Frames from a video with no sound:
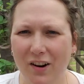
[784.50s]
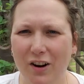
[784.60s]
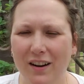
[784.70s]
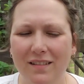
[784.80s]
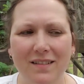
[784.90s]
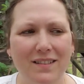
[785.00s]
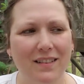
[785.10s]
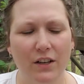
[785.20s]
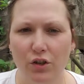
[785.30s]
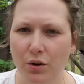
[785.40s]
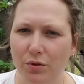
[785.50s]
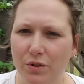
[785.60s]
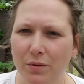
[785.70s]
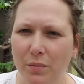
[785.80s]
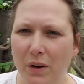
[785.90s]
garden that I showed
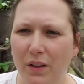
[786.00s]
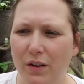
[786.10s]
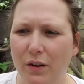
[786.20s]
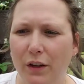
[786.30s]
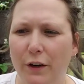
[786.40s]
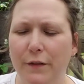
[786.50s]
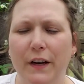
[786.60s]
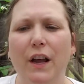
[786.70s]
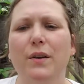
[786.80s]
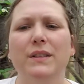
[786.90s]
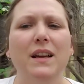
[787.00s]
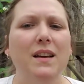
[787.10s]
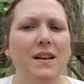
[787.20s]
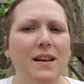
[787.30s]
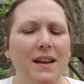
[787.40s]
you in one of the earlier videos.
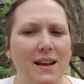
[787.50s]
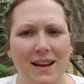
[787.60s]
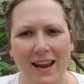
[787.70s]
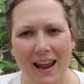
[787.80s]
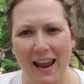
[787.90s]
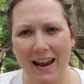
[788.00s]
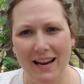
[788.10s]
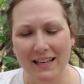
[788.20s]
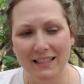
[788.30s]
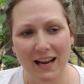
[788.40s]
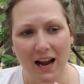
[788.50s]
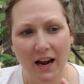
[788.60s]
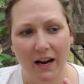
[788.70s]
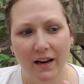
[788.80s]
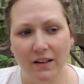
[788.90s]
And
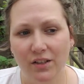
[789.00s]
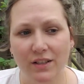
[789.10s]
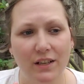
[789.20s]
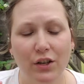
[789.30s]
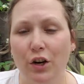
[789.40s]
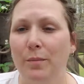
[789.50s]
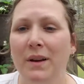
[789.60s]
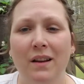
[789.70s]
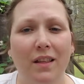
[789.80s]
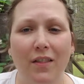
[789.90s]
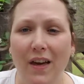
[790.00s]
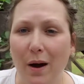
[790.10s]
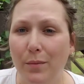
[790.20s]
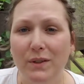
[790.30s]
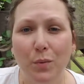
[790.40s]
I just determined that
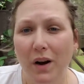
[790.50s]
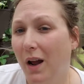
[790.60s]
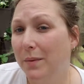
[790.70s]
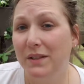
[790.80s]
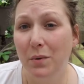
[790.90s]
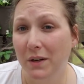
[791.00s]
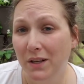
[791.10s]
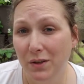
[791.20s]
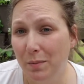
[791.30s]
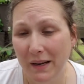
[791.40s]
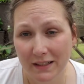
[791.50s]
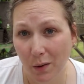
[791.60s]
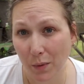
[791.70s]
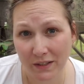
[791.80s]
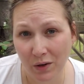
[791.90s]
that was what I was going to do, because
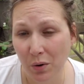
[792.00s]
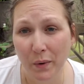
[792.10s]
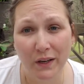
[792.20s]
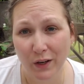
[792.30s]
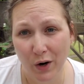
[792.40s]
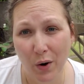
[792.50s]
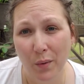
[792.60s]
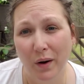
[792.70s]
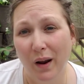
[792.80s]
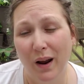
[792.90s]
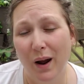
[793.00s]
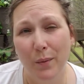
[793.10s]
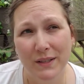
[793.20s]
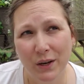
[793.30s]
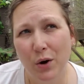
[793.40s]
I wasn't going
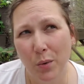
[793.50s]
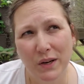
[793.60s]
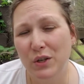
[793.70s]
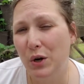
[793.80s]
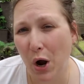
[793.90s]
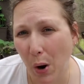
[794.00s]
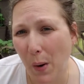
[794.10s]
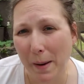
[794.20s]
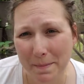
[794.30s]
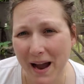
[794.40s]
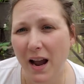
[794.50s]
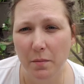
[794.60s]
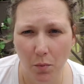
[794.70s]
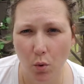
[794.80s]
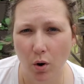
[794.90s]
to go and buy
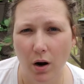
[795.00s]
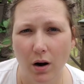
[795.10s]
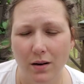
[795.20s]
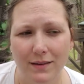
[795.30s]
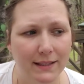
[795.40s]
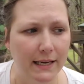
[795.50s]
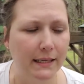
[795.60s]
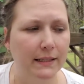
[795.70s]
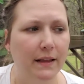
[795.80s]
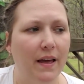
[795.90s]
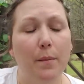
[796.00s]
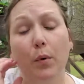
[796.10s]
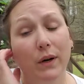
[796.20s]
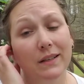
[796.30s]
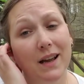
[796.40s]
more seeds at that
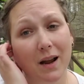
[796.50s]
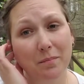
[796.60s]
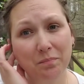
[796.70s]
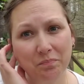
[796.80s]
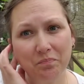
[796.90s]
point in time.